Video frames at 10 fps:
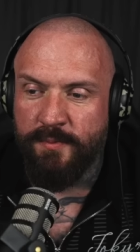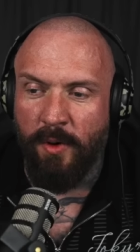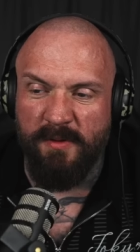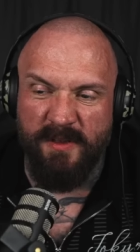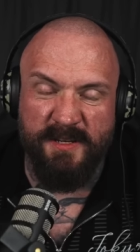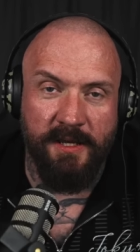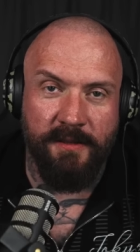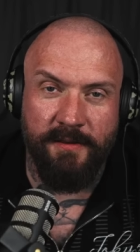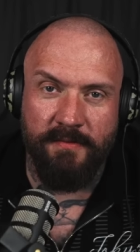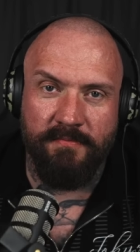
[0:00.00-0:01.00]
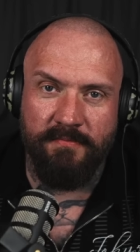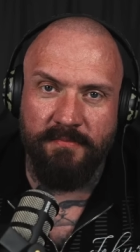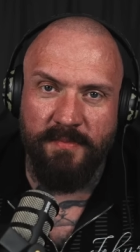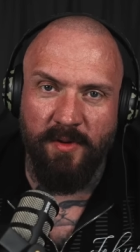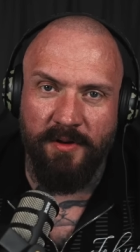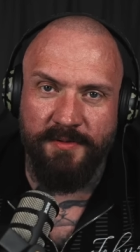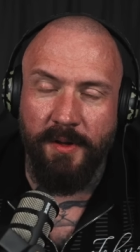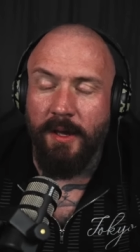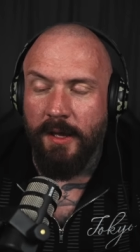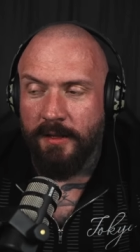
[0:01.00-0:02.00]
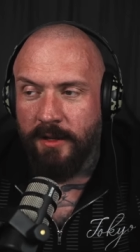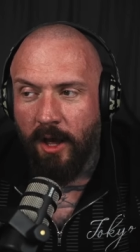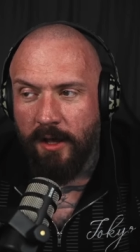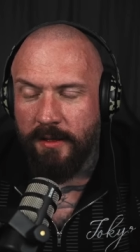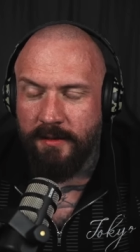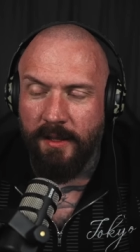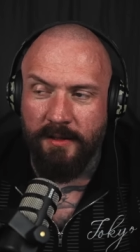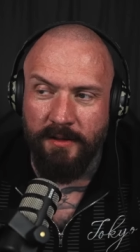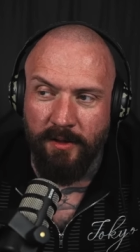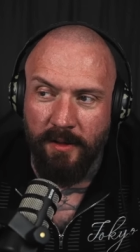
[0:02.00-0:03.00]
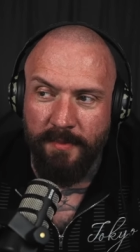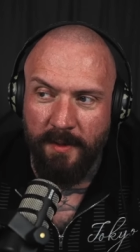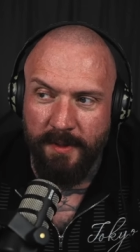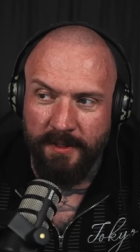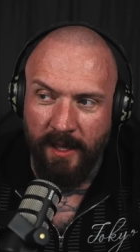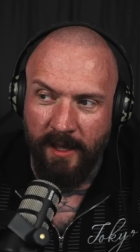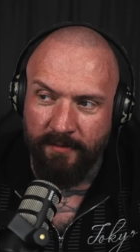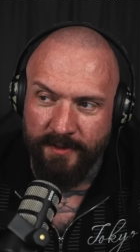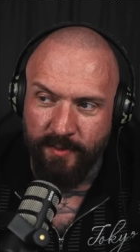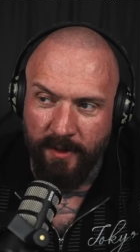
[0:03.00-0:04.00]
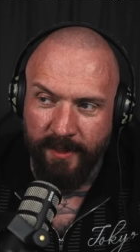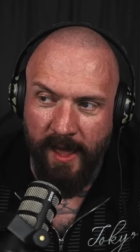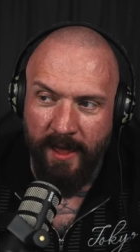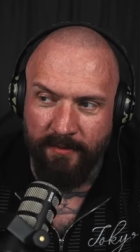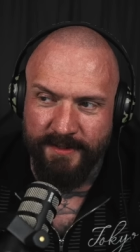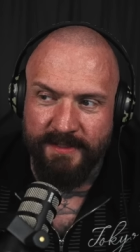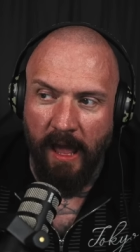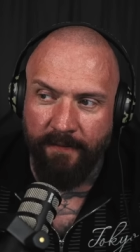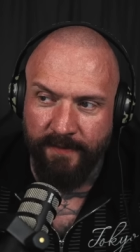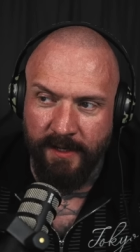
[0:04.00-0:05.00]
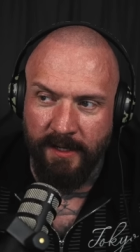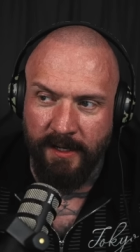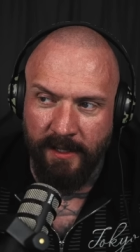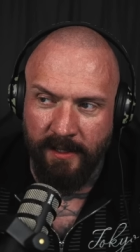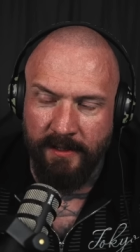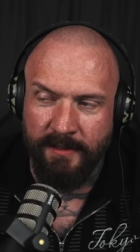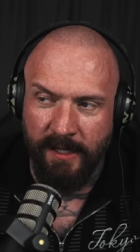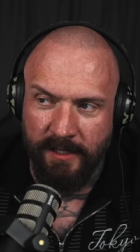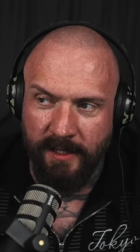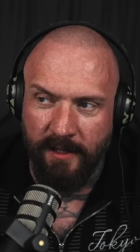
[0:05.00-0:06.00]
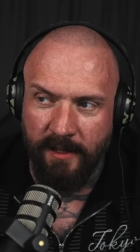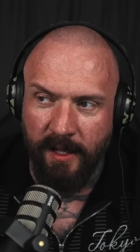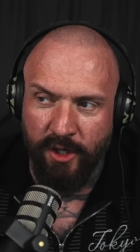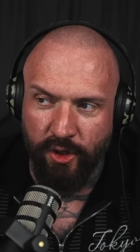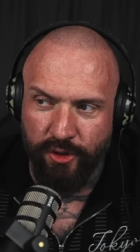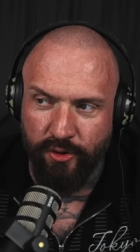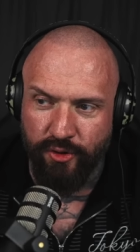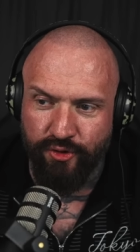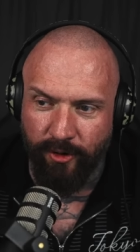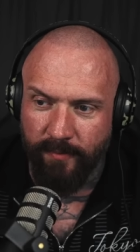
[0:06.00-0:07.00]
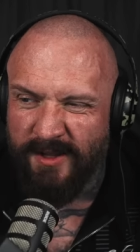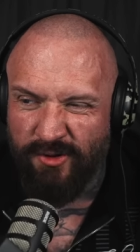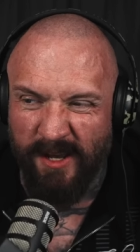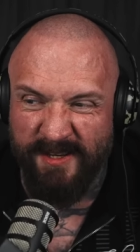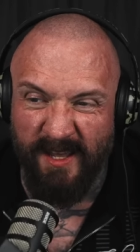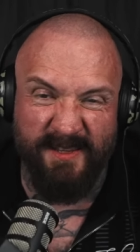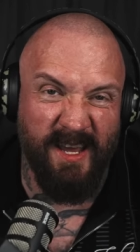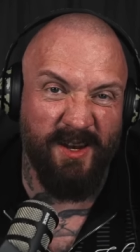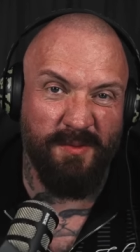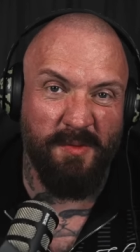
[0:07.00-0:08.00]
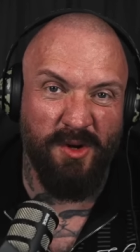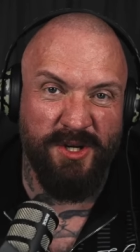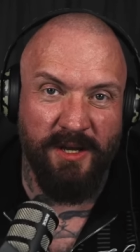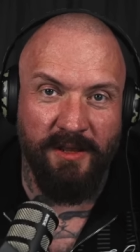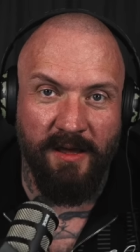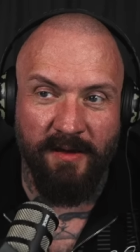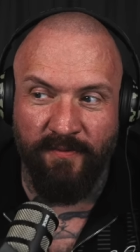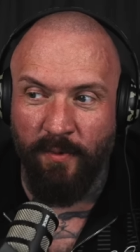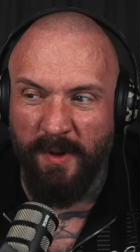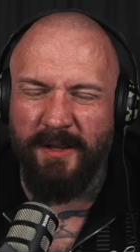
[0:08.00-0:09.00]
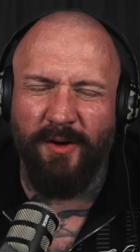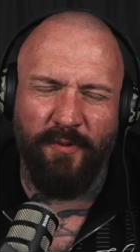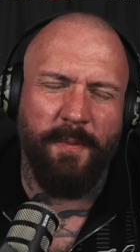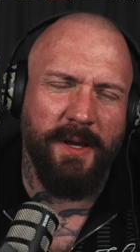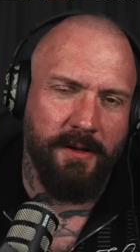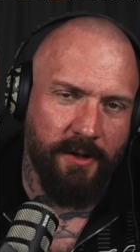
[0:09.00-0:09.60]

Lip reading: Probably the teeth. Be honest with you. No, look, it may be the hair as well. The hair is definitely needing a good old trim. Dress sense ain't up the much either, if we're being